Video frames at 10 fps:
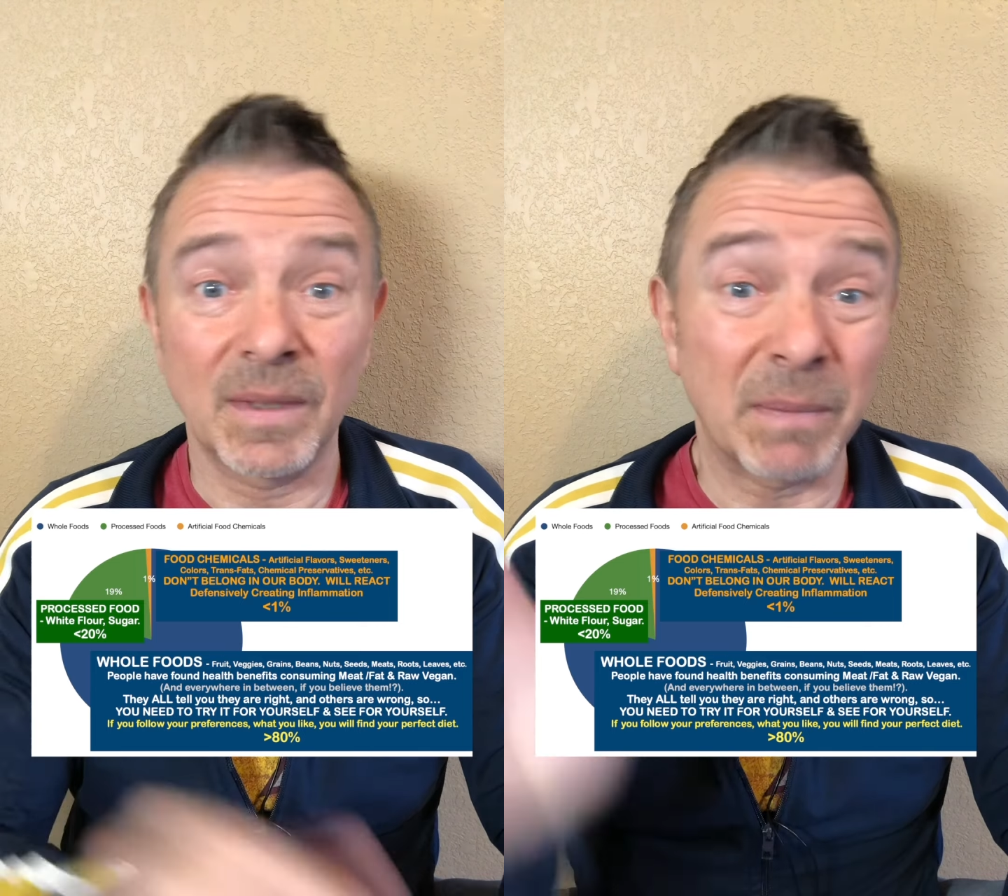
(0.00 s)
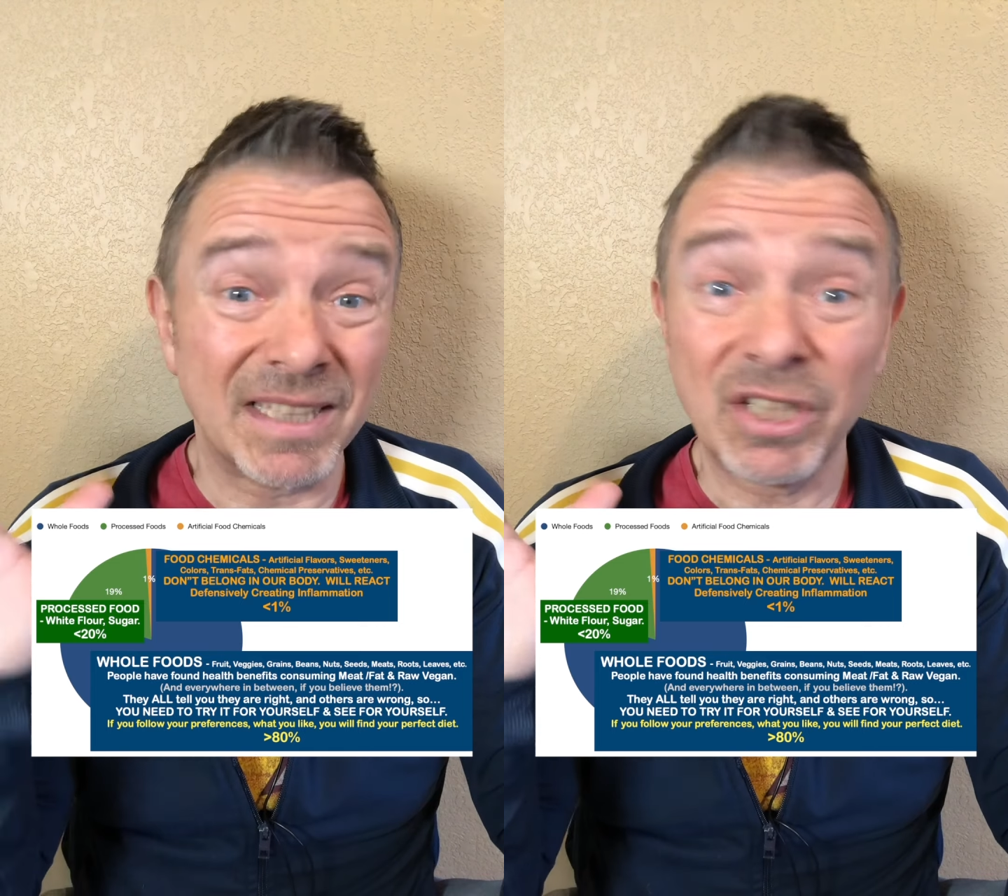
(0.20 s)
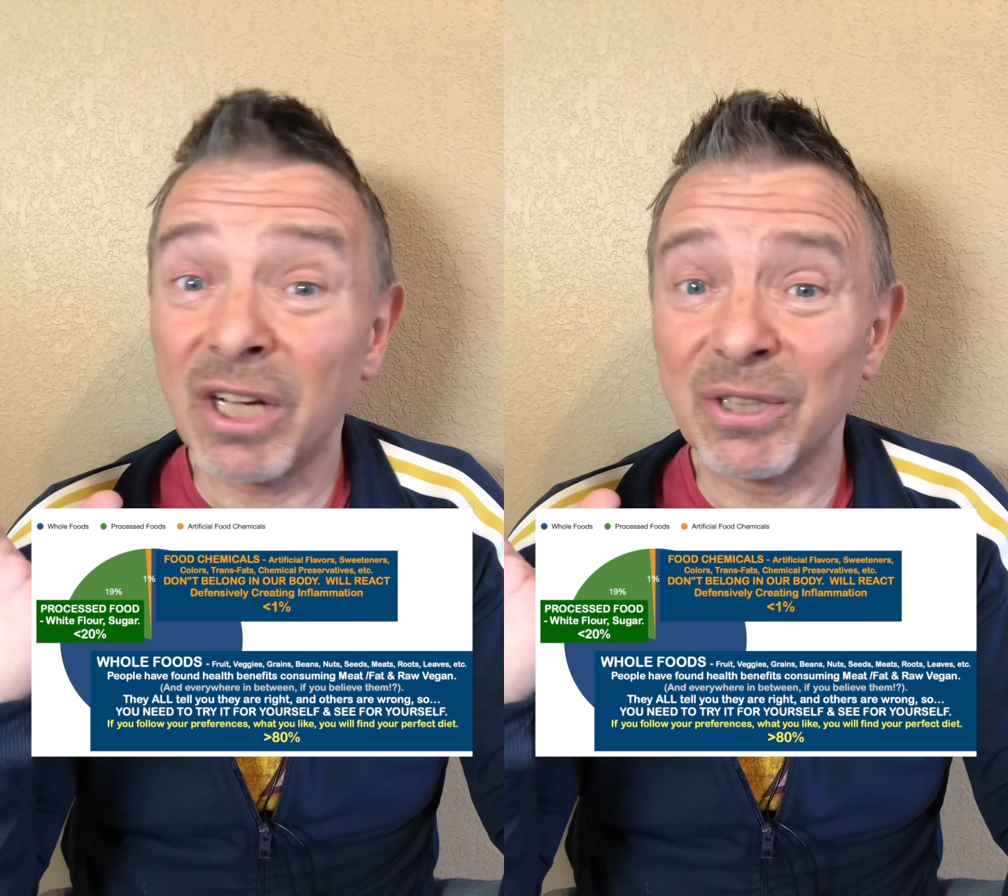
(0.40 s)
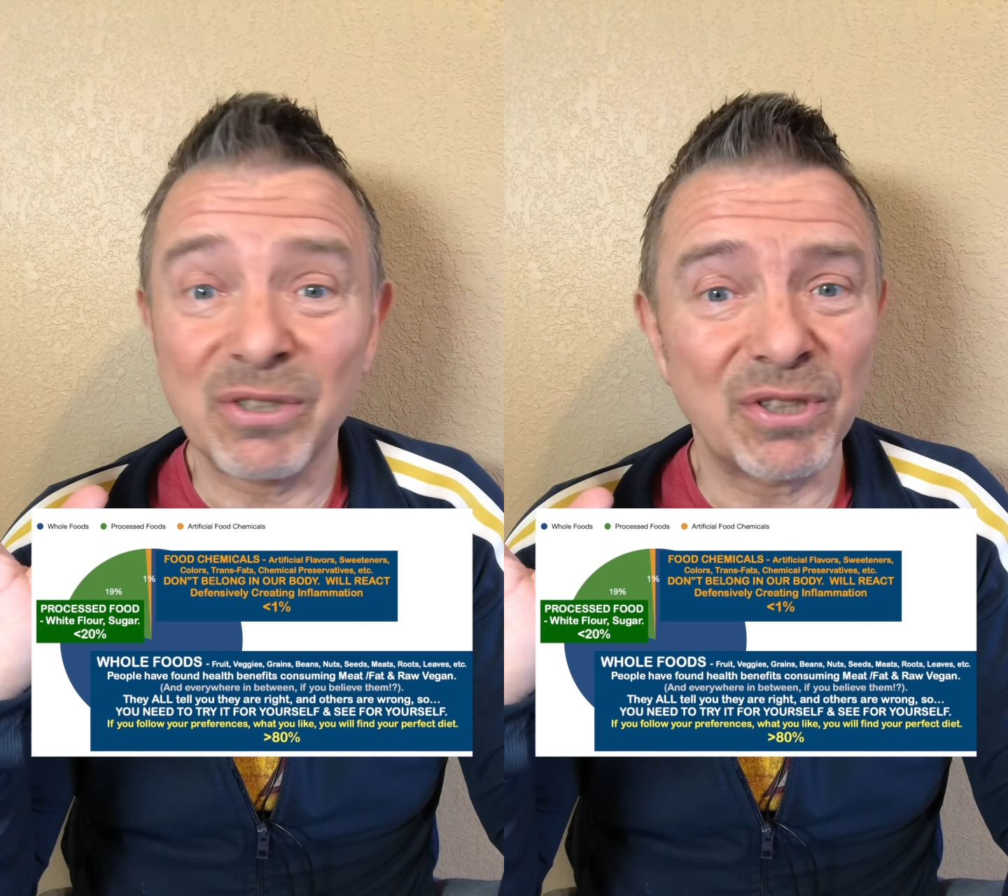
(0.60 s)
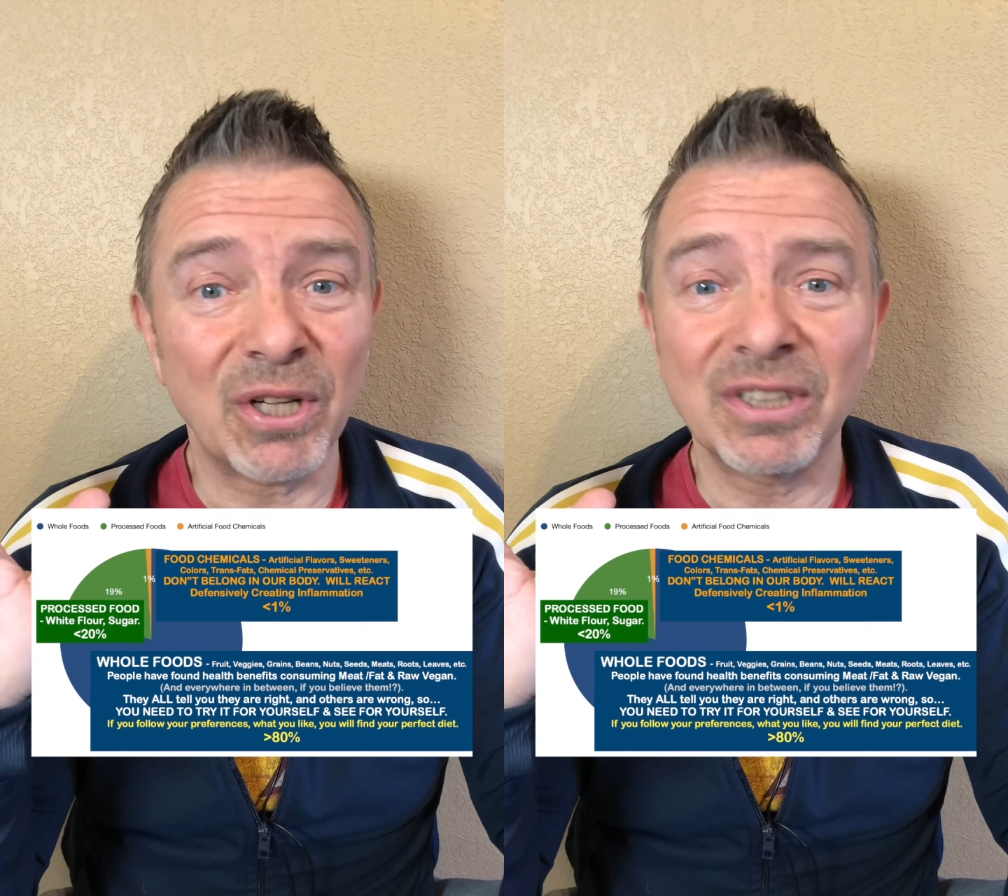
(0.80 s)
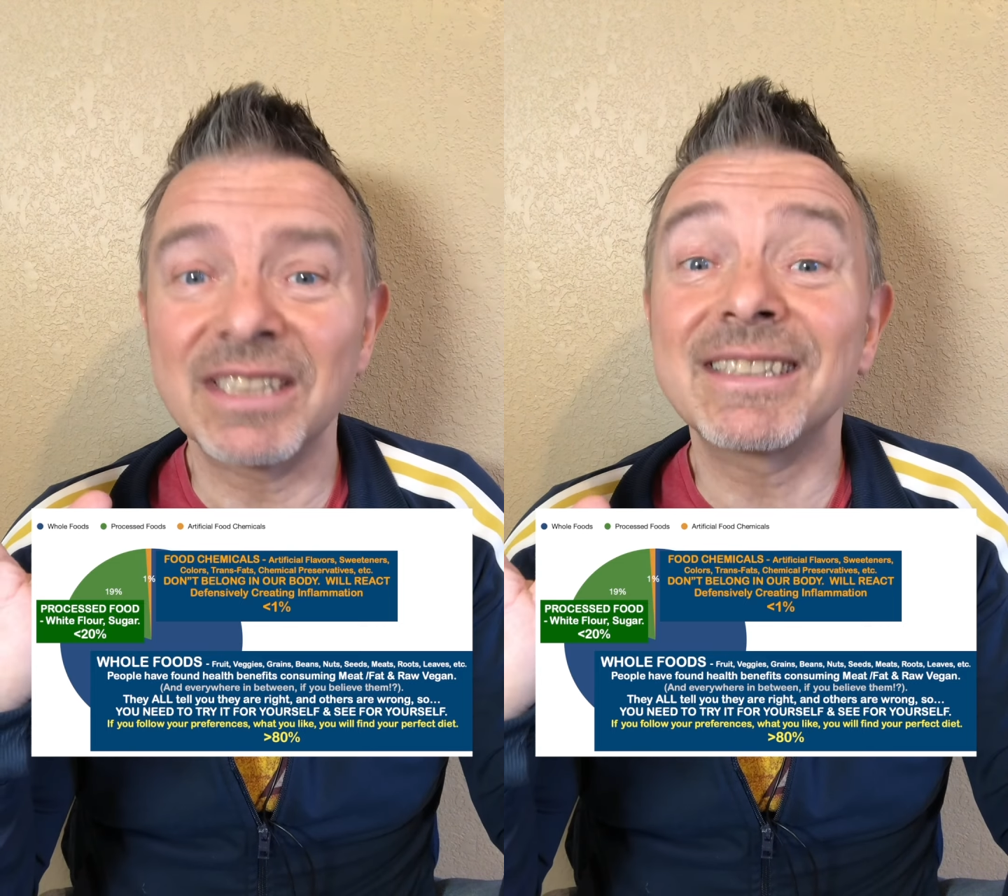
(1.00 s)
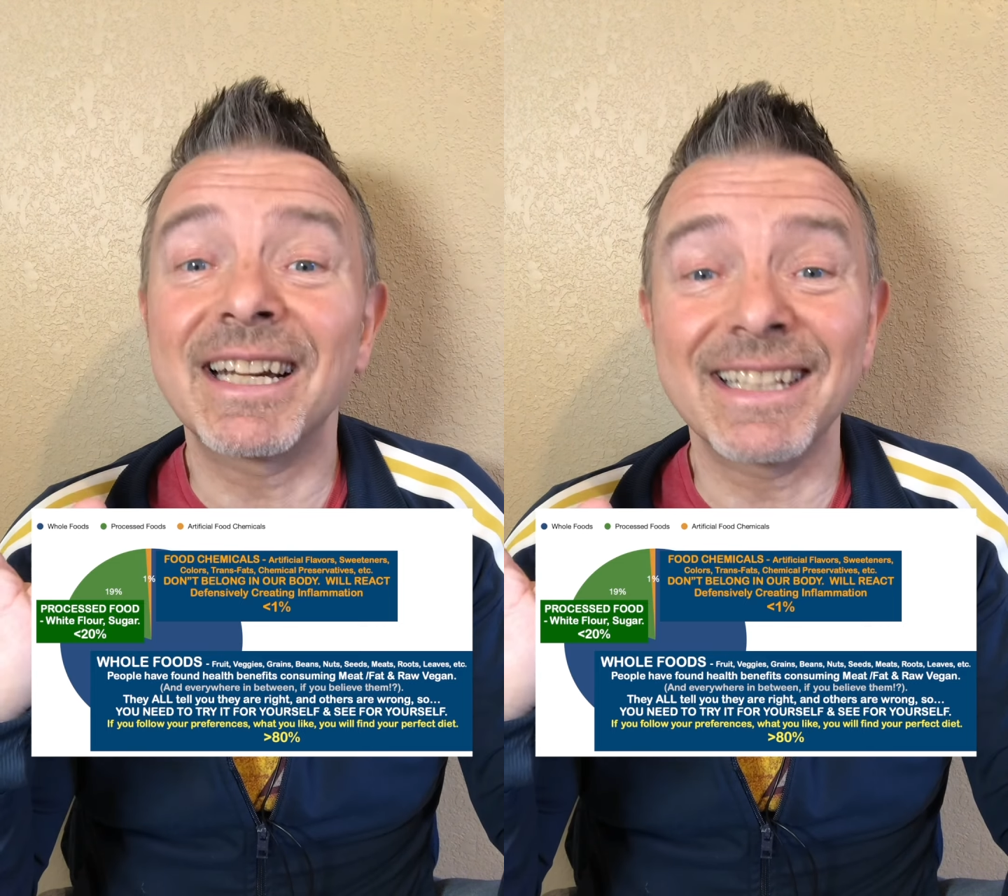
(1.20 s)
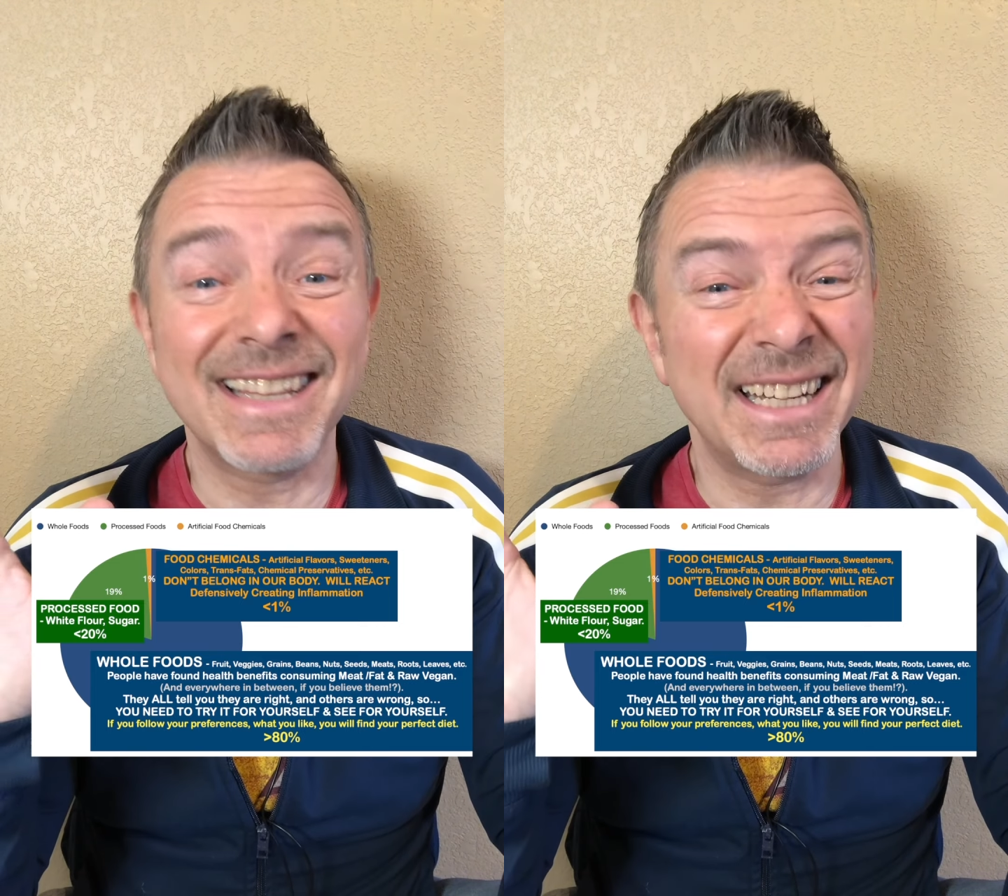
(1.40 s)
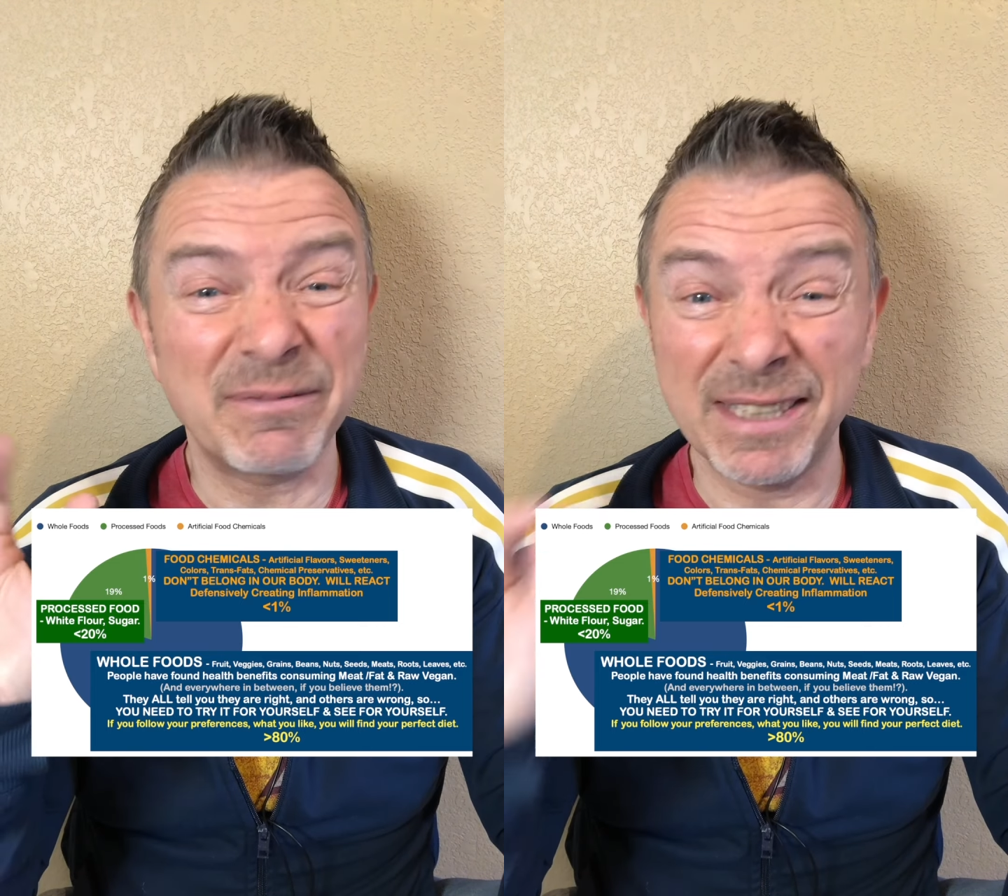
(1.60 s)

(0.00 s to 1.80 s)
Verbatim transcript: My soccer star decided that if